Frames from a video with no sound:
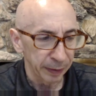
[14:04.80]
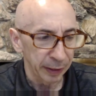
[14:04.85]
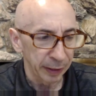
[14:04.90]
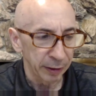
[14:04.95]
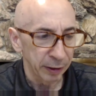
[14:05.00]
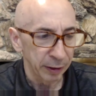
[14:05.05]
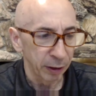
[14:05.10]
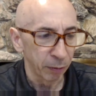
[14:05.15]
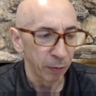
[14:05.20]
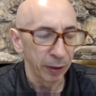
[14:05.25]

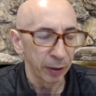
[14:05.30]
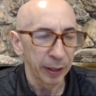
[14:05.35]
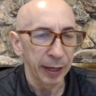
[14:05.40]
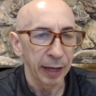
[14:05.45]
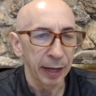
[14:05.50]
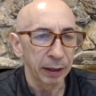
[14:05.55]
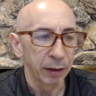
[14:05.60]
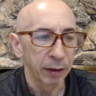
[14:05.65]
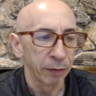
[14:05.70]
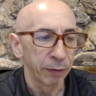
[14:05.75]
still want to
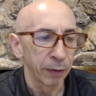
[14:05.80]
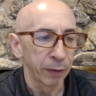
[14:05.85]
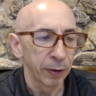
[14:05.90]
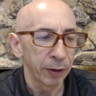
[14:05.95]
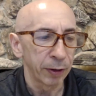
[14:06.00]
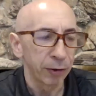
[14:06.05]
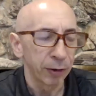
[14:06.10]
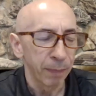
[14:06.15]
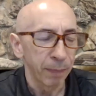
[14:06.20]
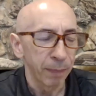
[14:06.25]
get
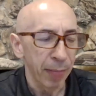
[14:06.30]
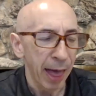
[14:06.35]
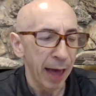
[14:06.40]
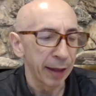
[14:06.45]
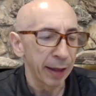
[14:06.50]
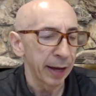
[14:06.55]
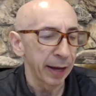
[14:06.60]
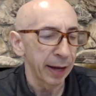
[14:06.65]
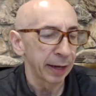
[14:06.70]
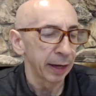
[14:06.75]
divorced, and
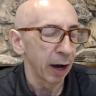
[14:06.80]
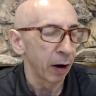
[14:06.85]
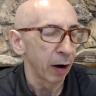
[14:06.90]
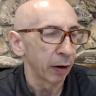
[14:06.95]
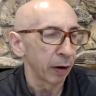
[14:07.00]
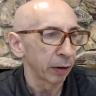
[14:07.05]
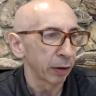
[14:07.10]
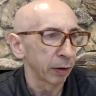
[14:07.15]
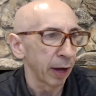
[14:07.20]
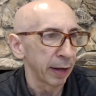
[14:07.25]
they
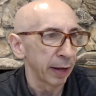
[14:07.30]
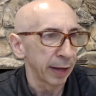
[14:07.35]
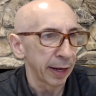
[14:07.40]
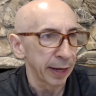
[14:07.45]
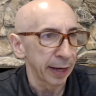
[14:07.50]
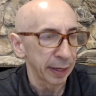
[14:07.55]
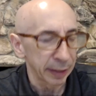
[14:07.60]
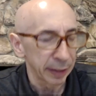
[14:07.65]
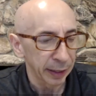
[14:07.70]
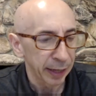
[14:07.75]

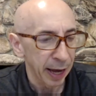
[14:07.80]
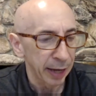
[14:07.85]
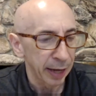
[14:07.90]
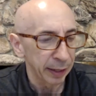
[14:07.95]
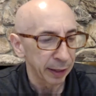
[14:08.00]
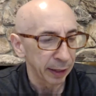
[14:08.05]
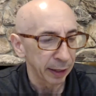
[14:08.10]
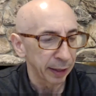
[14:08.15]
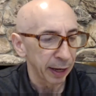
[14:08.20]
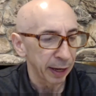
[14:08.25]
indicate
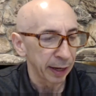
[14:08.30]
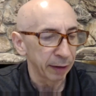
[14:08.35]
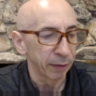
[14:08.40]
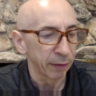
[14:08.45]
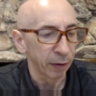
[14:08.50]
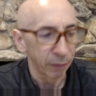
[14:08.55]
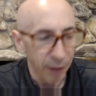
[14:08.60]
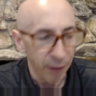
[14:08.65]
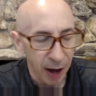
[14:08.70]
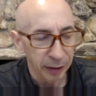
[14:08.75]
that they
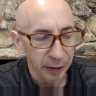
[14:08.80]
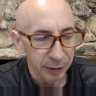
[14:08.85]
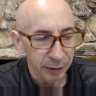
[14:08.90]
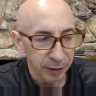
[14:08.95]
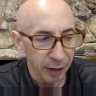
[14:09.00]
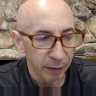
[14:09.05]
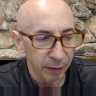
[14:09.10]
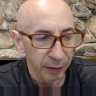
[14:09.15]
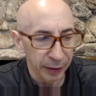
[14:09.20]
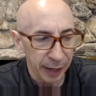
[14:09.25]
are
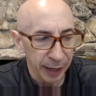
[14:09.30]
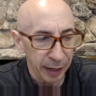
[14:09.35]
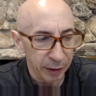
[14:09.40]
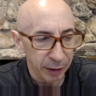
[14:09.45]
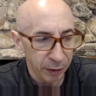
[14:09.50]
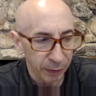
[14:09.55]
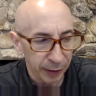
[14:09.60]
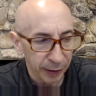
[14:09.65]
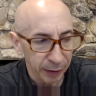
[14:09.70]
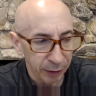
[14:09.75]
voluntarily
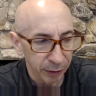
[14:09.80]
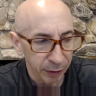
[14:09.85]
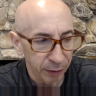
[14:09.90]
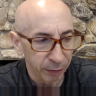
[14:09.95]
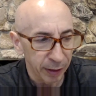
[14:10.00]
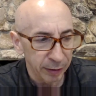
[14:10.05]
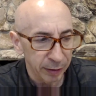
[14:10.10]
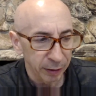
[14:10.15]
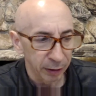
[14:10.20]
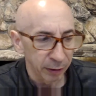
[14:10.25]
entering into the
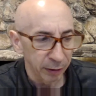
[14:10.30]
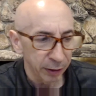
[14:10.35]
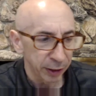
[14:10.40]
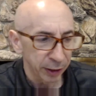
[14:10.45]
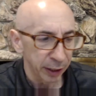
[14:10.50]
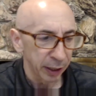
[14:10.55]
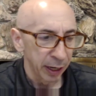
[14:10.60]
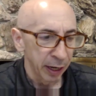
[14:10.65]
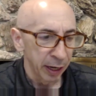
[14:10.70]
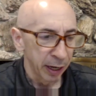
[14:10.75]
resolution,
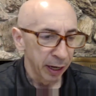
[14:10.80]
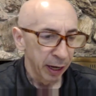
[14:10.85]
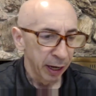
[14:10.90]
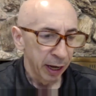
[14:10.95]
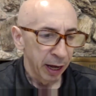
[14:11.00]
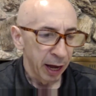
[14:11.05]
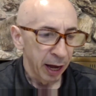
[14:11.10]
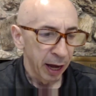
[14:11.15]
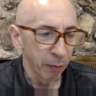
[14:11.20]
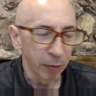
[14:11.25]

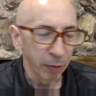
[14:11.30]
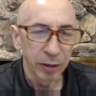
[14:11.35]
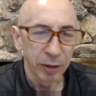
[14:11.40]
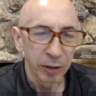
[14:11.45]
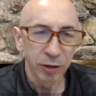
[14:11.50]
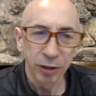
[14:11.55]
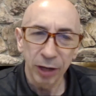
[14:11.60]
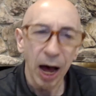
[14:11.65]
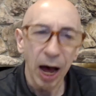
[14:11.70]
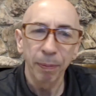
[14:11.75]
I wouldn't
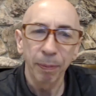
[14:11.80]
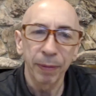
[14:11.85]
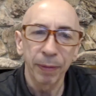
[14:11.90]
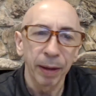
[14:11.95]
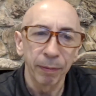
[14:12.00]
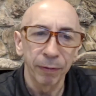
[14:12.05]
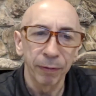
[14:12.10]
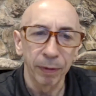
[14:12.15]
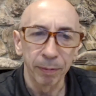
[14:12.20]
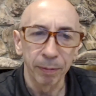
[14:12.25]
stop
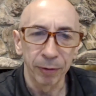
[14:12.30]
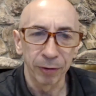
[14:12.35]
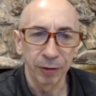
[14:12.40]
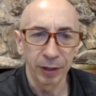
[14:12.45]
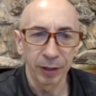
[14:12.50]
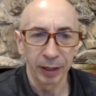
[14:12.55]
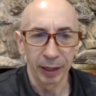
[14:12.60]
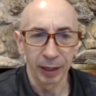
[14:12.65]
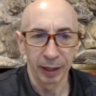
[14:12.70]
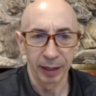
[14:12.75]
them from
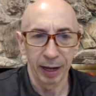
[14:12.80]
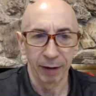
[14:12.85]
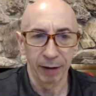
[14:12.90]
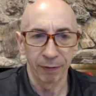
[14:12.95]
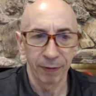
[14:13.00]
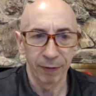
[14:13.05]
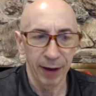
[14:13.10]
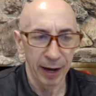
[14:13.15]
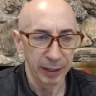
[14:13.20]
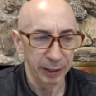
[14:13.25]
proceeding in that
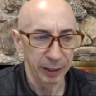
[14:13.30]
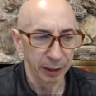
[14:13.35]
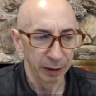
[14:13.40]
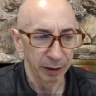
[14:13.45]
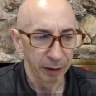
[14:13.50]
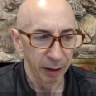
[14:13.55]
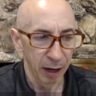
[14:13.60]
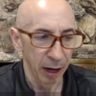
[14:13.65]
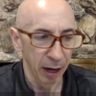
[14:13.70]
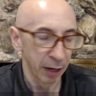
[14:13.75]
fashion.
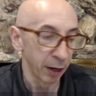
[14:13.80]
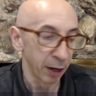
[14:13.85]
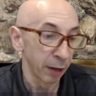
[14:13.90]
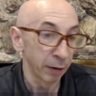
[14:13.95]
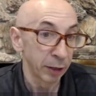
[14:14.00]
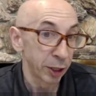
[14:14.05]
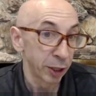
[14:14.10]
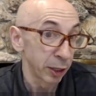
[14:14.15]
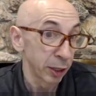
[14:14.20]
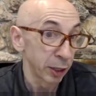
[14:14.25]
Okay. Another
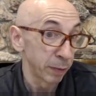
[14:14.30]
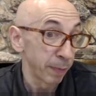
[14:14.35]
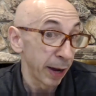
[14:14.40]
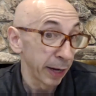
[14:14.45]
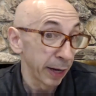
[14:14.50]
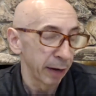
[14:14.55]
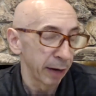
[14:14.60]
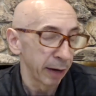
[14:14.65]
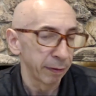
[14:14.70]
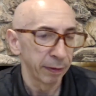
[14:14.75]
judge might have.